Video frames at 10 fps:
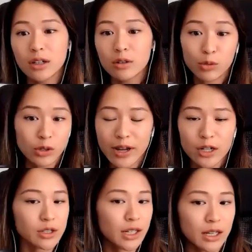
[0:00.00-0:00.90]
what do we
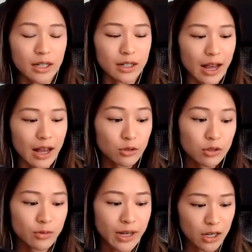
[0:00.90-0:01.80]
actually need how
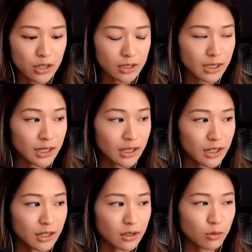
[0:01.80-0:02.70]
do we actually
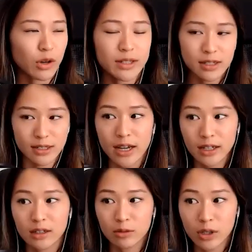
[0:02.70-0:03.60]
want
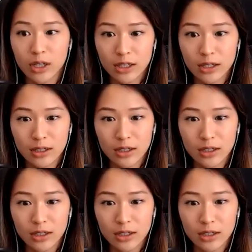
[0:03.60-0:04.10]
society to work